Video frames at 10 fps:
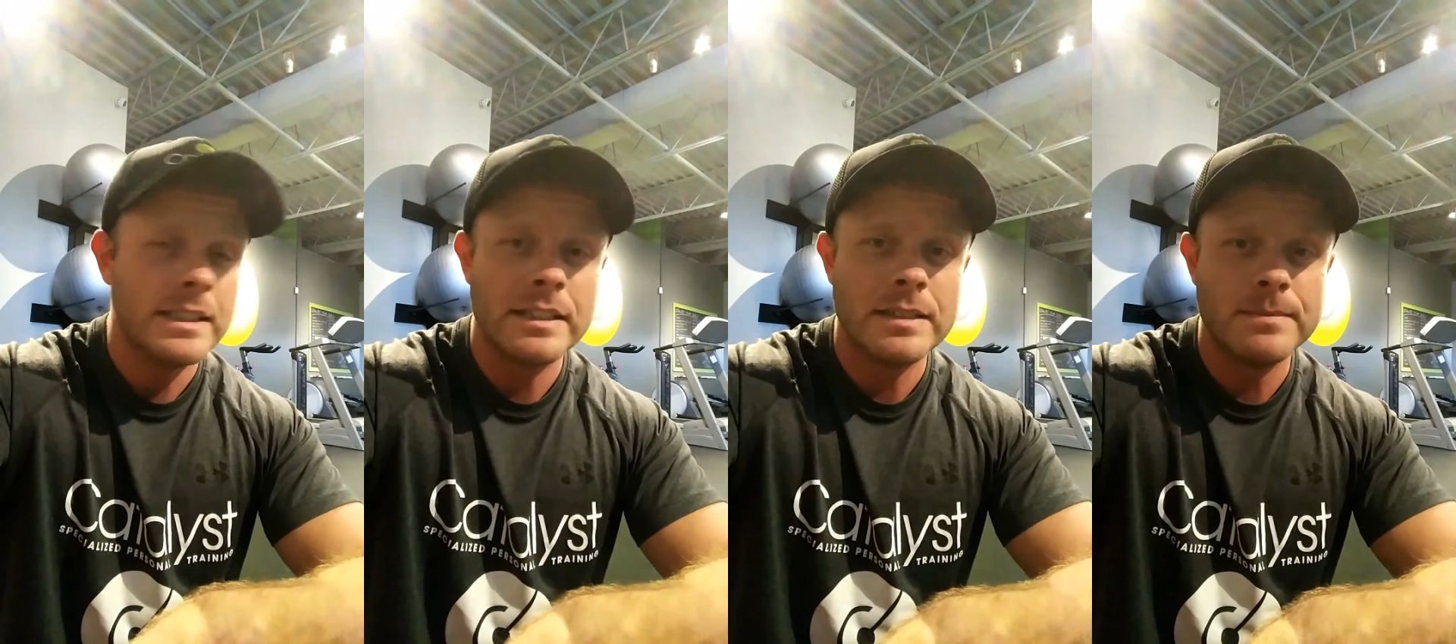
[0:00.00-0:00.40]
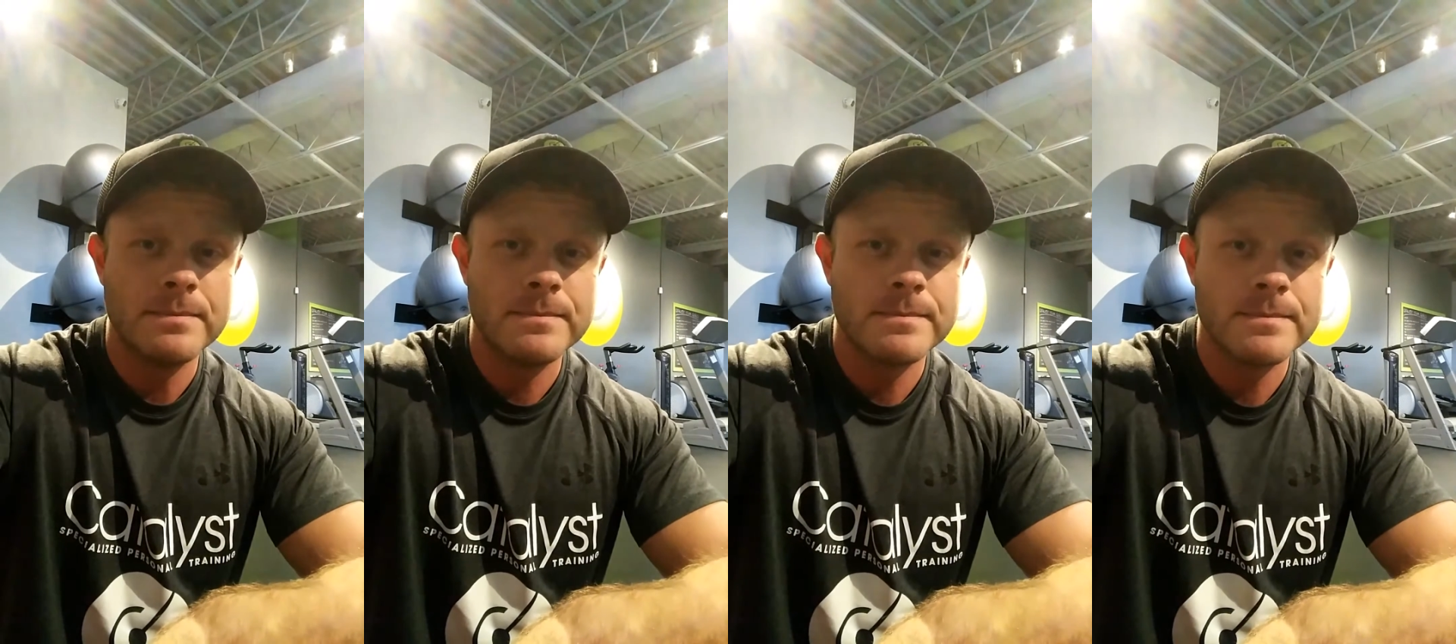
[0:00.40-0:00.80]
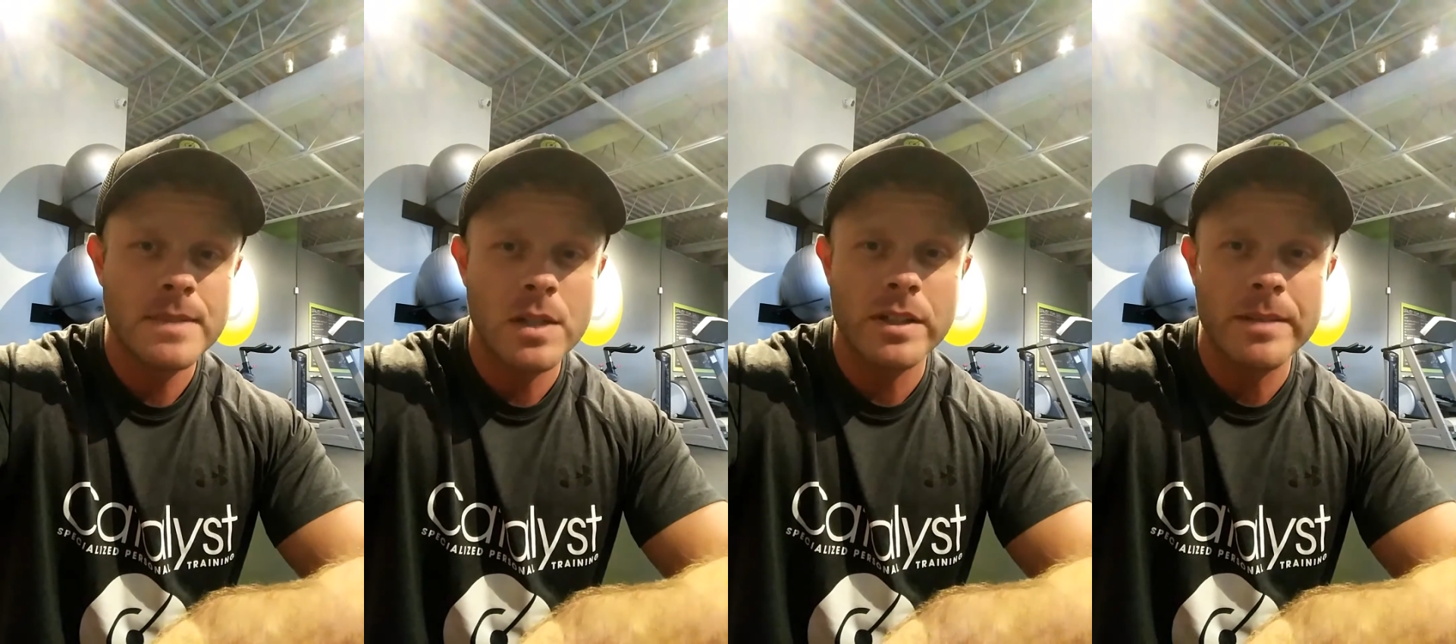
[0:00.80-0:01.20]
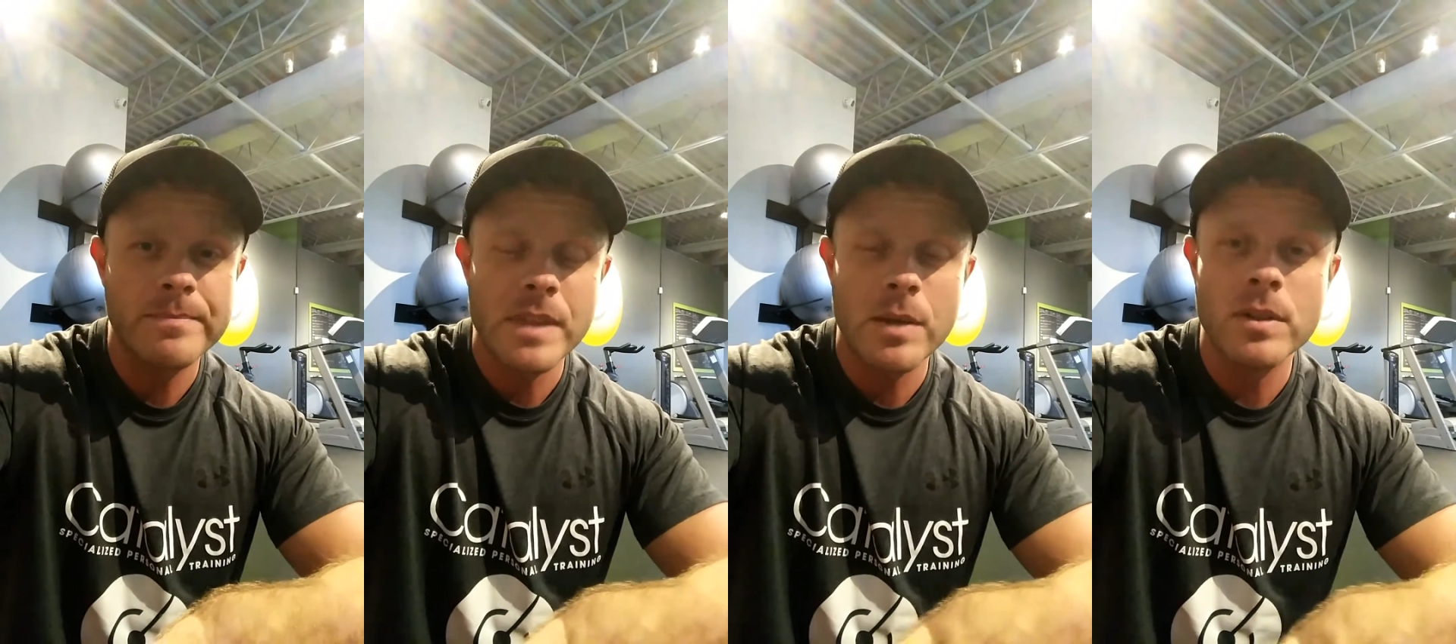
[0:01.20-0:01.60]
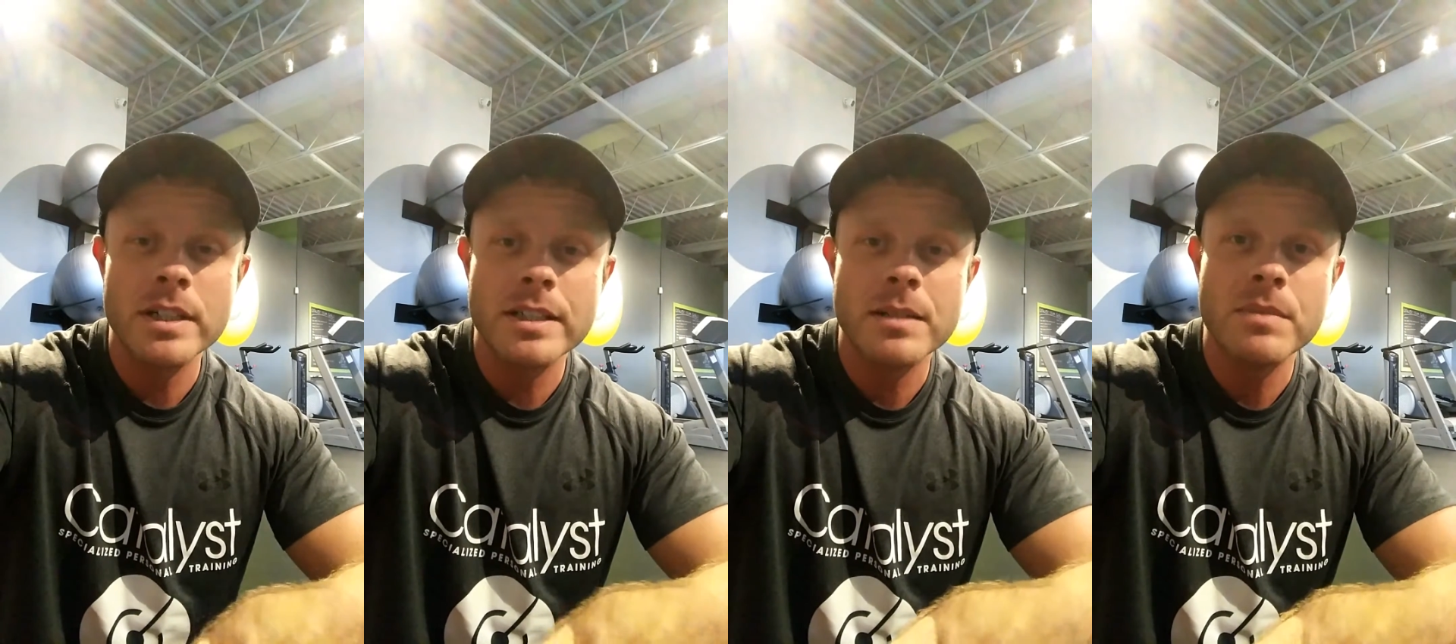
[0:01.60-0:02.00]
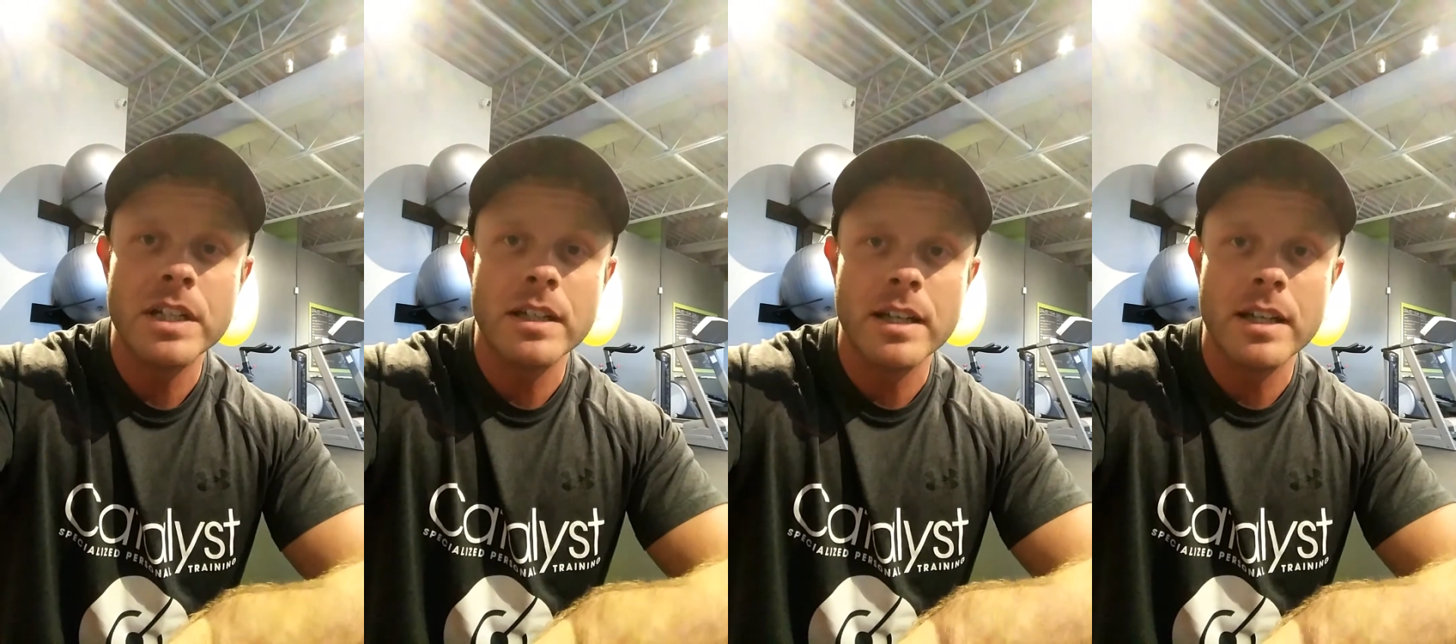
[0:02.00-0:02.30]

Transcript: Okay, I wanted to take a minute